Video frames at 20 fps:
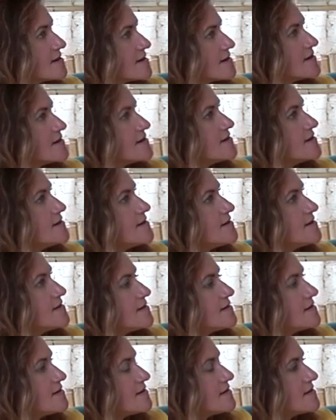
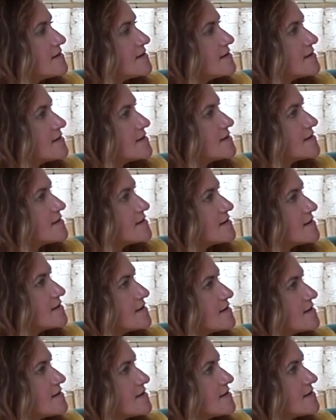
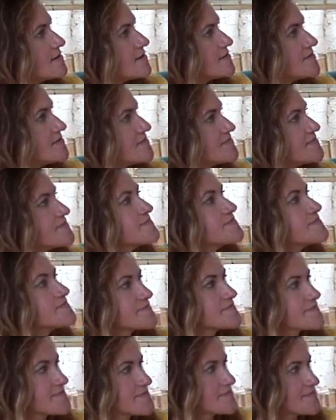
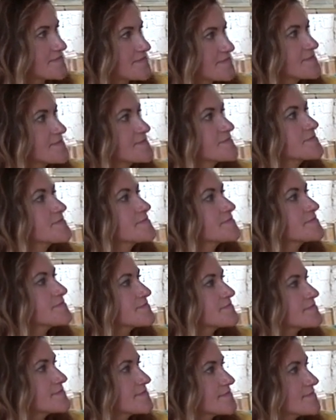
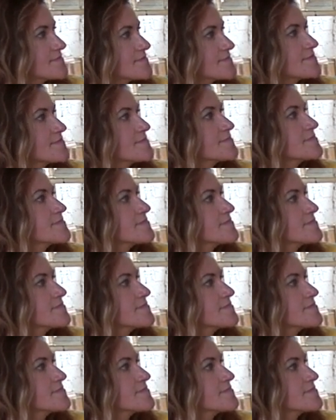This person isn't speaking.